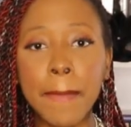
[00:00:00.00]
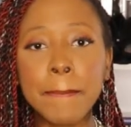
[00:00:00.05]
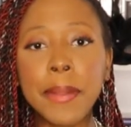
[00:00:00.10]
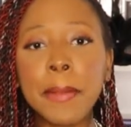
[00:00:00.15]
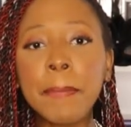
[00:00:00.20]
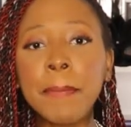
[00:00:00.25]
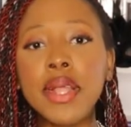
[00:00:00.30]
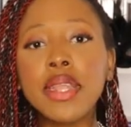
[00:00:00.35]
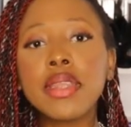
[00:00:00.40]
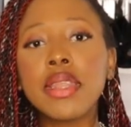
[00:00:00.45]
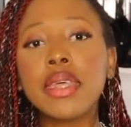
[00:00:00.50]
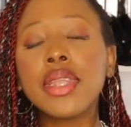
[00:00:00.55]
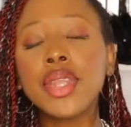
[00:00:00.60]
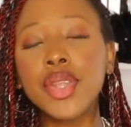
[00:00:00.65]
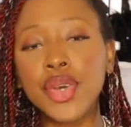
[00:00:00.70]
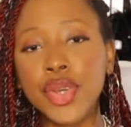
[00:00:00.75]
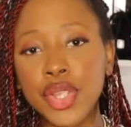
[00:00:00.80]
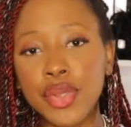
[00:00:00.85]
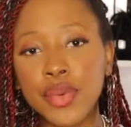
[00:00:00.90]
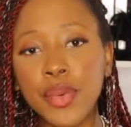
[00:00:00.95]
People don't
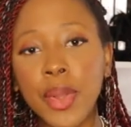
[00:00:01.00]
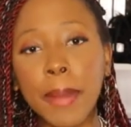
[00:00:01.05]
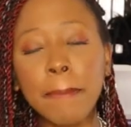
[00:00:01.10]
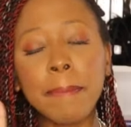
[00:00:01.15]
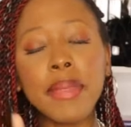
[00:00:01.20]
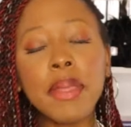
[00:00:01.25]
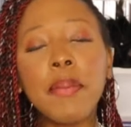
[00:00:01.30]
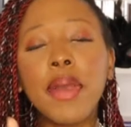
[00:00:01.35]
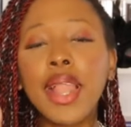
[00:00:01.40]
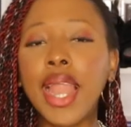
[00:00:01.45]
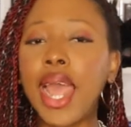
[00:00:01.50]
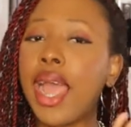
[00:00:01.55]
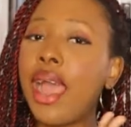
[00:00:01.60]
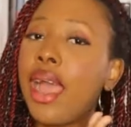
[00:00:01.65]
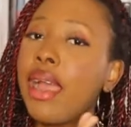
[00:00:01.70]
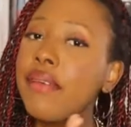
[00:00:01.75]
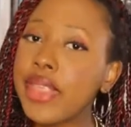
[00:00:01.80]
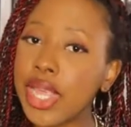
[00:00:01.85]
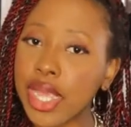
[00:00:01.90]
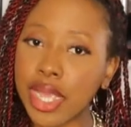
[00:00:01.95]
know you. People
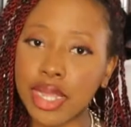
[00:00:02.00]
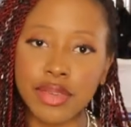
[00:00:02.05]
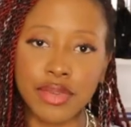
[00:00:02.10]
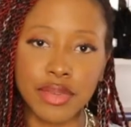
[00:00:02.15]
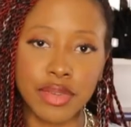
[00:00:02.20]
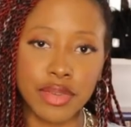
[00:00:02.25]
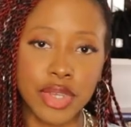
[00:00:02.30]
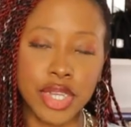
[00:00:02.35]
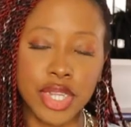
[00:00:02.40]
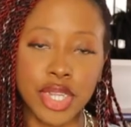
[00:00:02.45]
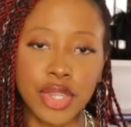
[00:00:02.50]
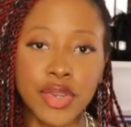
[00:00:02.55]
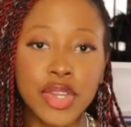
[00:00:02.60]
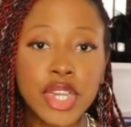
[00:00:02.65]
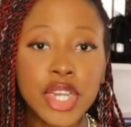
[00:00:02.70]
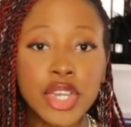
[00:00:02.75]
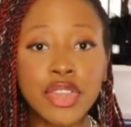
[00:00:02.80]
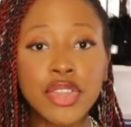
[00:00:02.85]
have yet to know you.